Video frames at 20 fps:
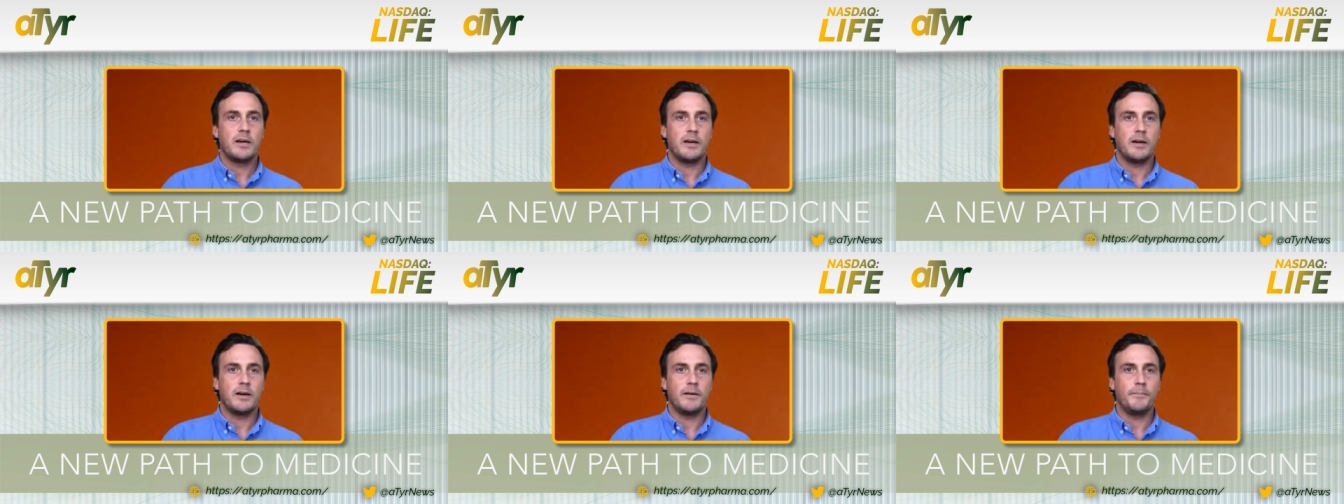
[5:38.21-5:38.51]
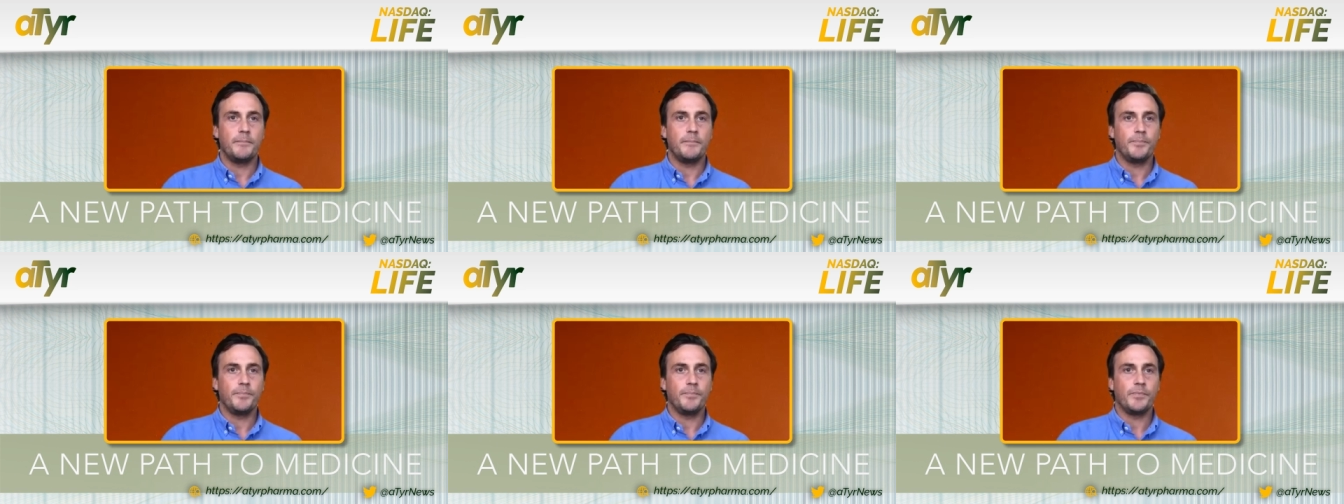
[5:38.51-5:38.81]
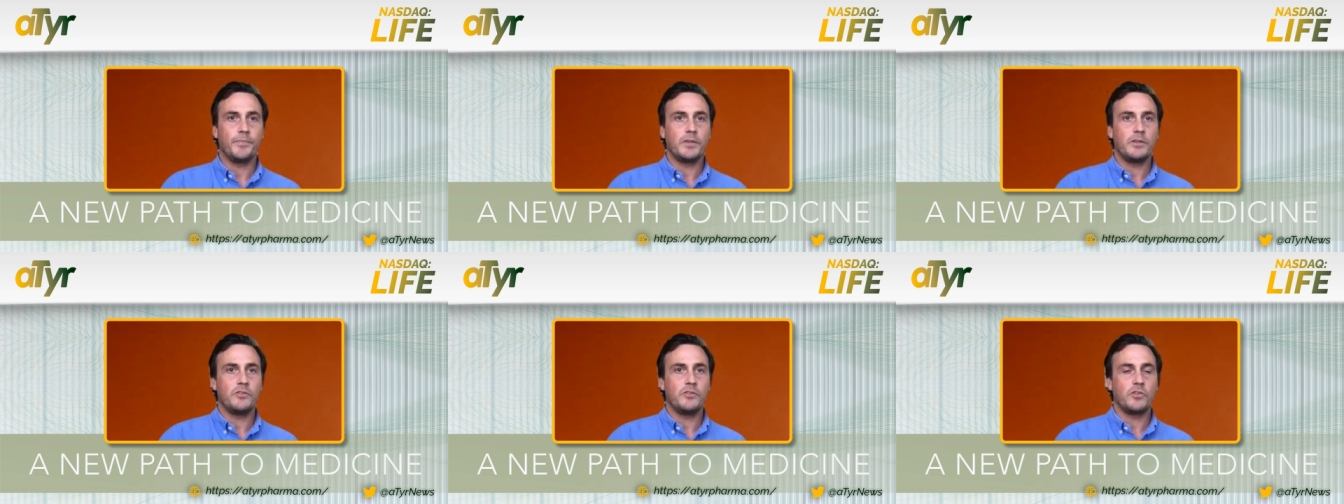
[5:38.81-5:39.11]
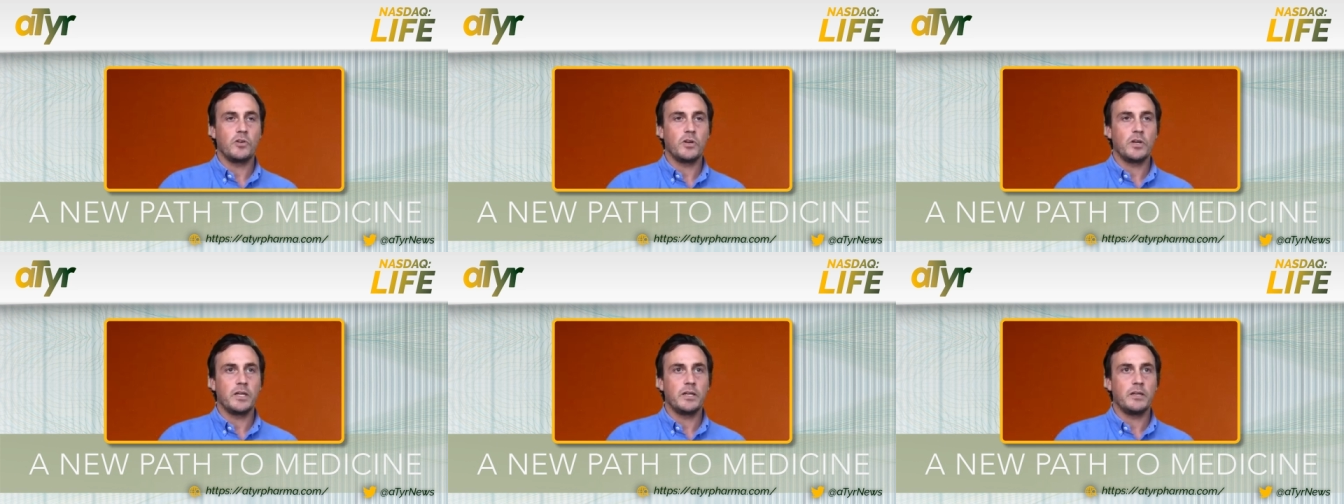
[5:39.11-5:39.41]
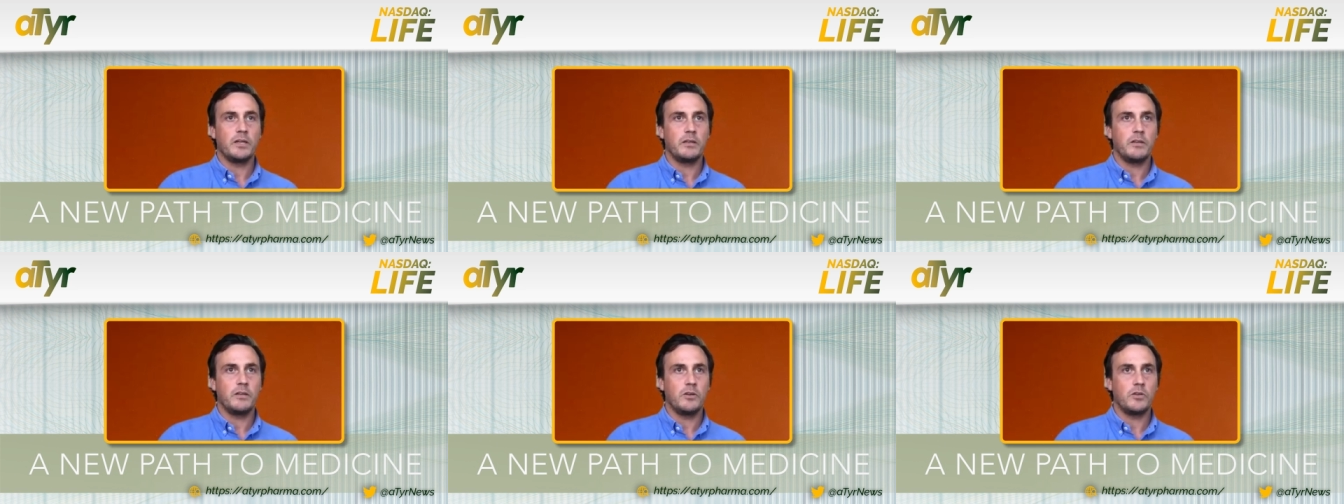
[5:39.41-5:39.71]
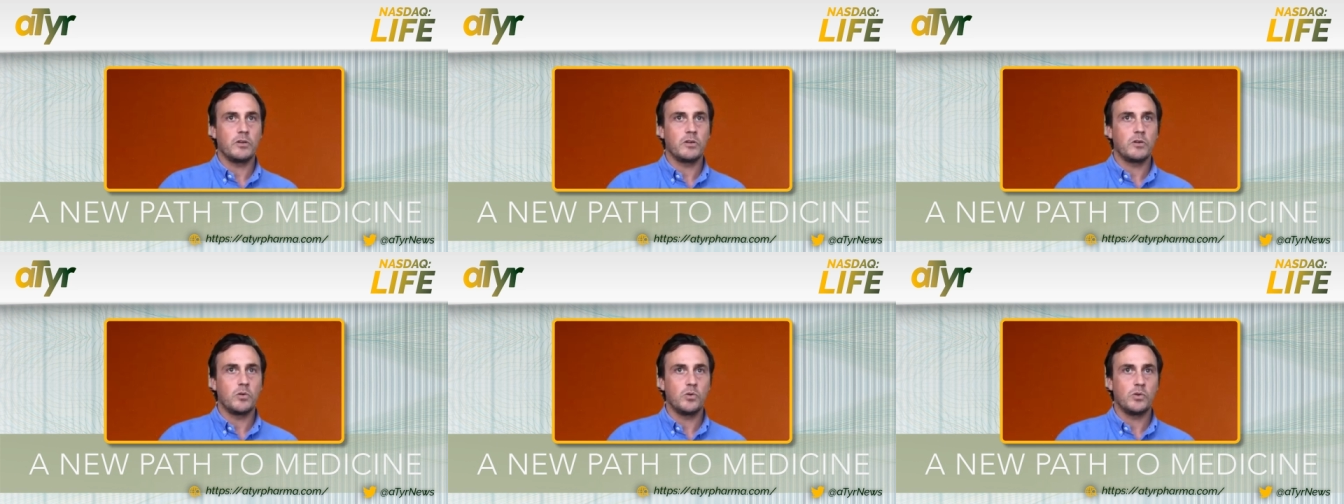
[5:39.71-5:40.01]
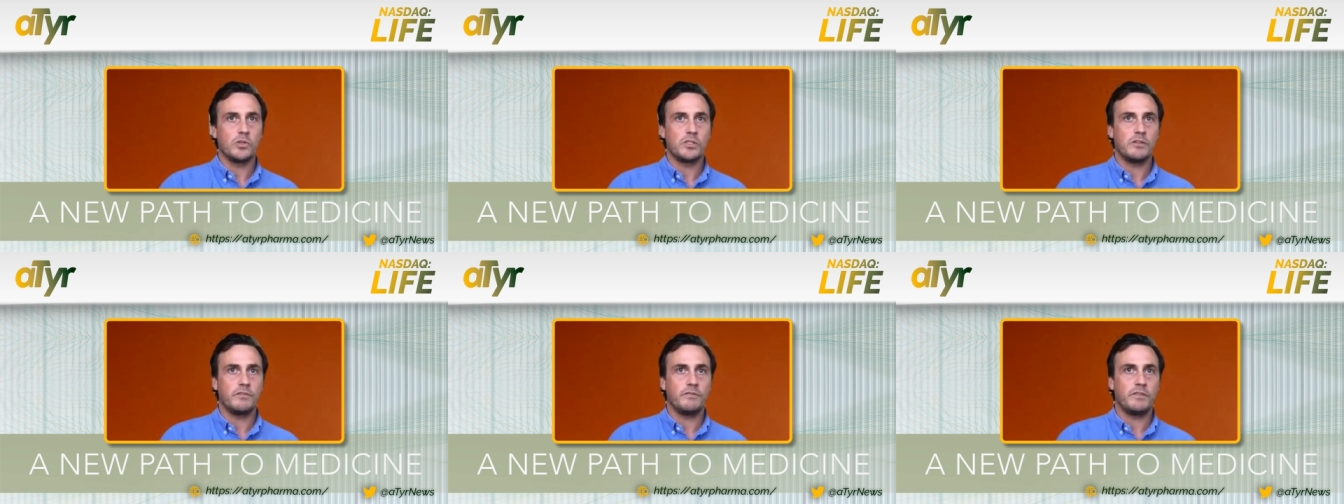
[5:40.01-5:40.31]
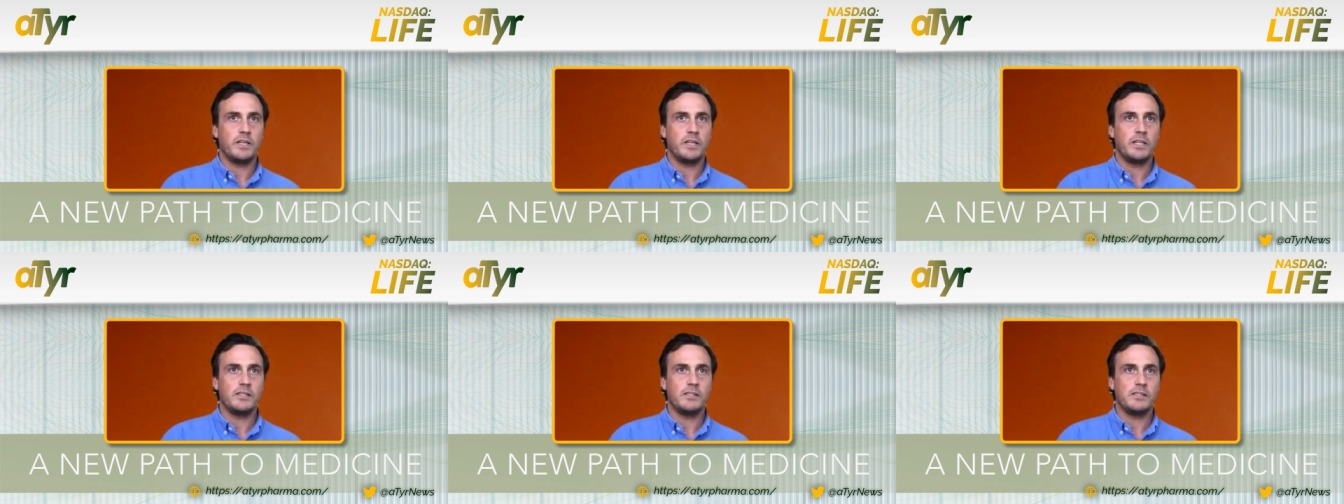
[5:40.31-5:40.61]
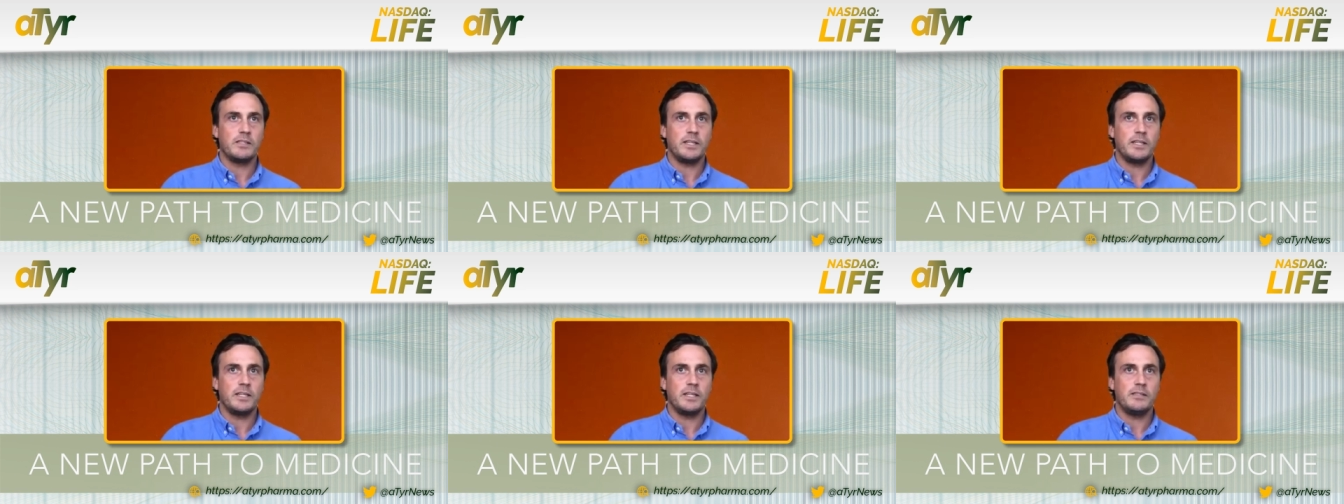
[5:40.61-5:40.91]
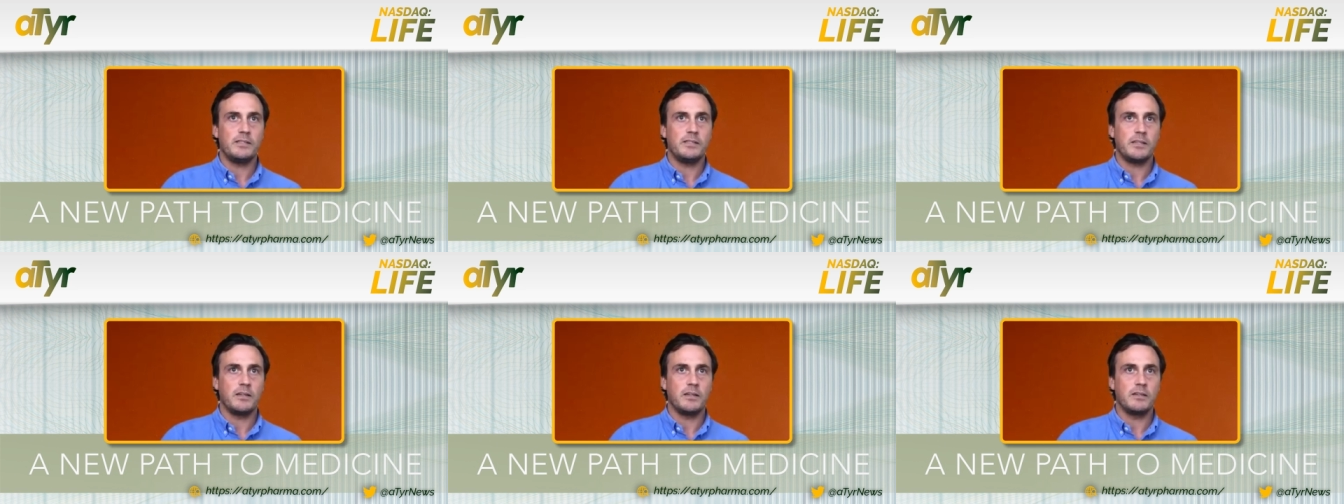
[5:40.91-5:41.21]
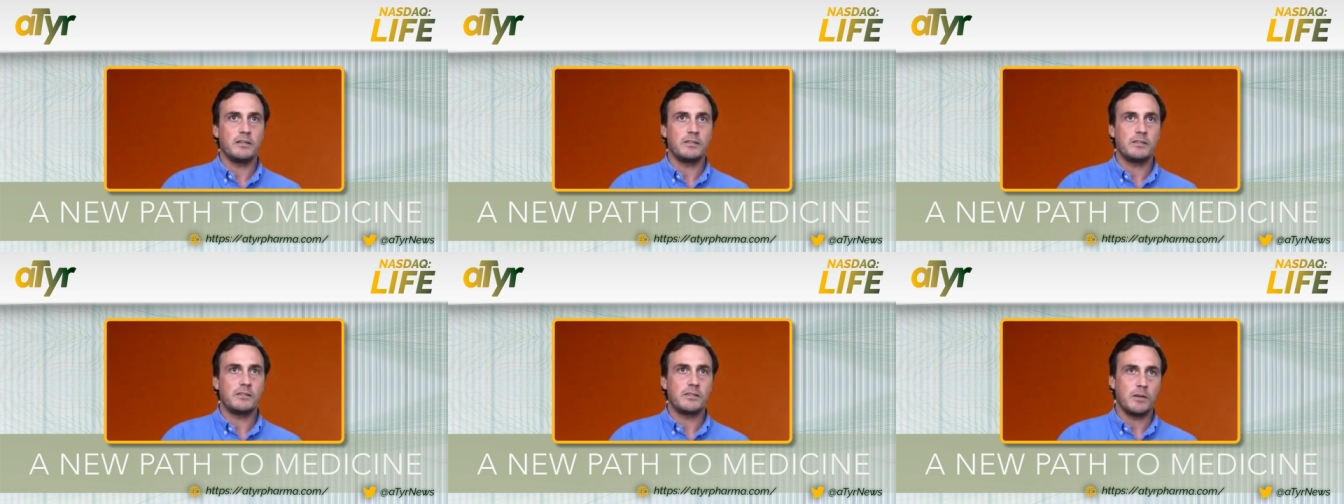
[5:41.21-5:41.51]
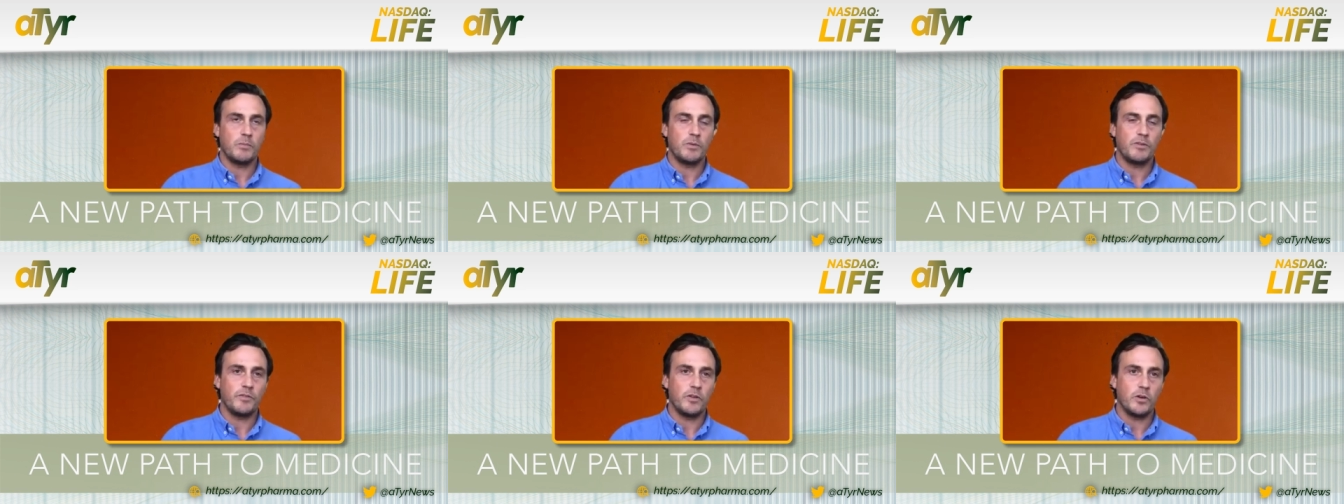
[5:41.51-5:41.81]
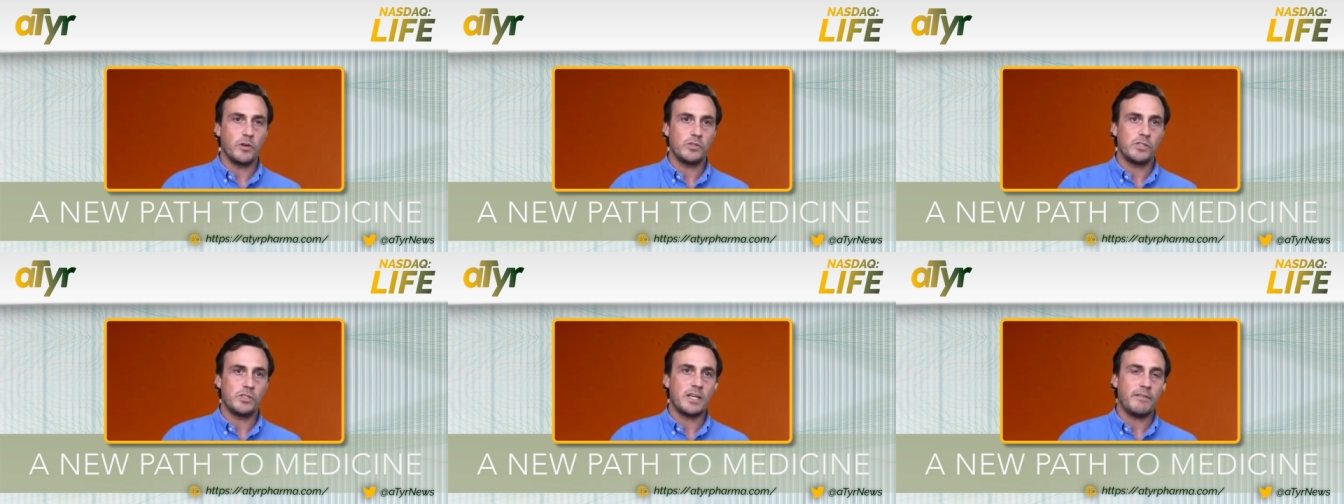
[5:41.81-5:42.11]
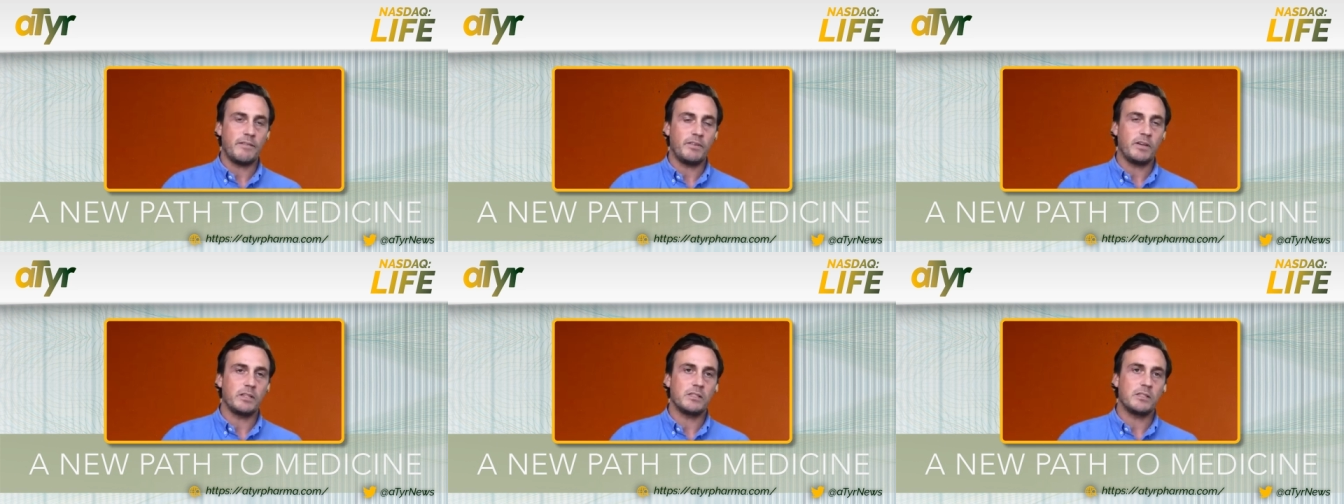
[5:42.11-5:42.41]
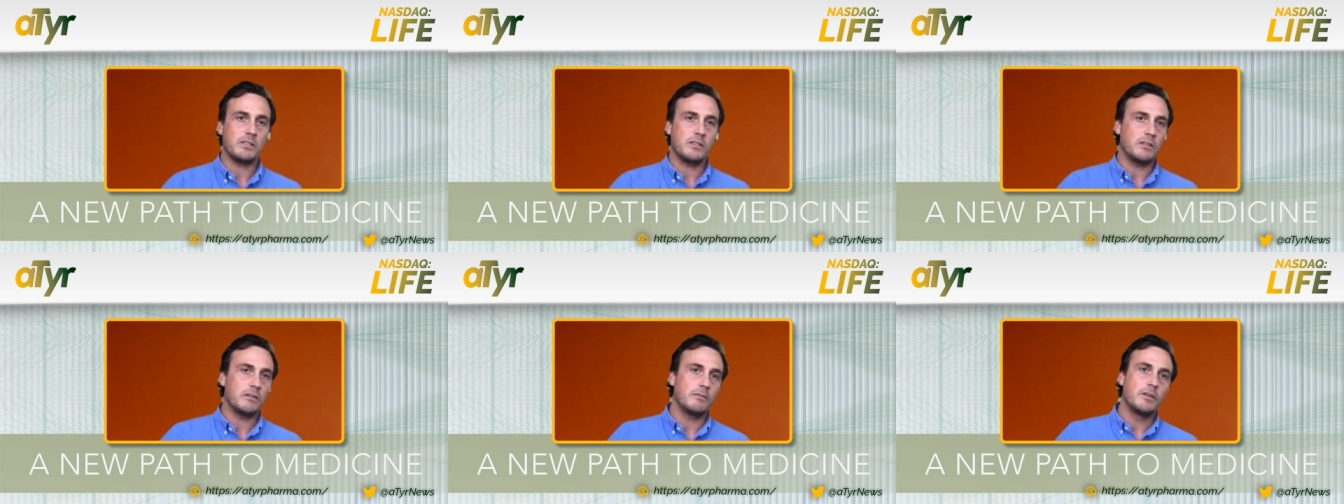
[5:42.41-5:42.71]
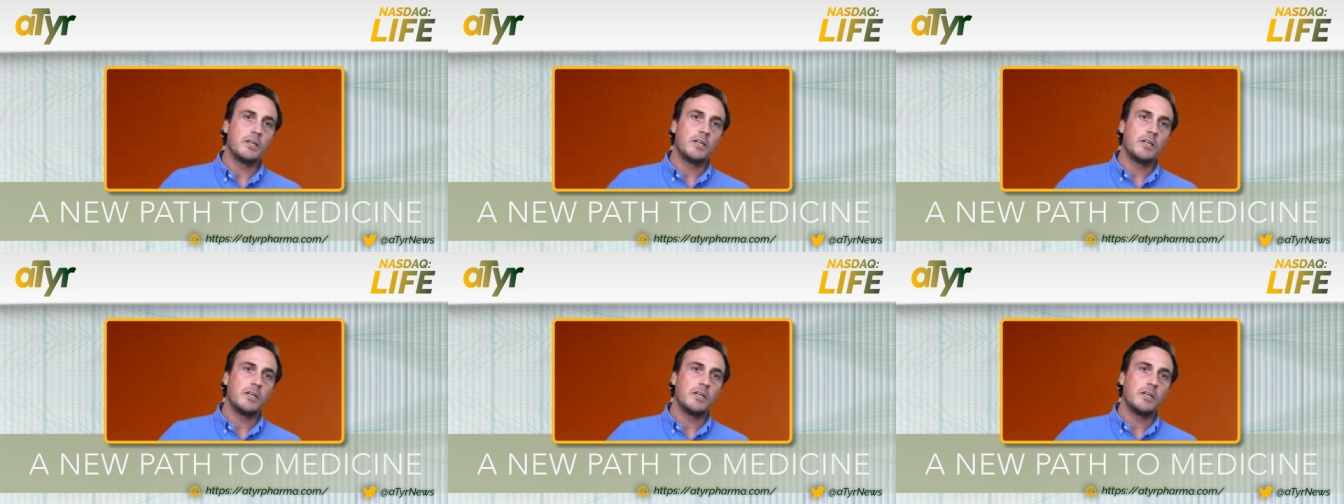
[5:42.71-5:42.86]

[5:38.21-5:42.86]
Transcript: um, during, you know, the course of their disease. And some of those having to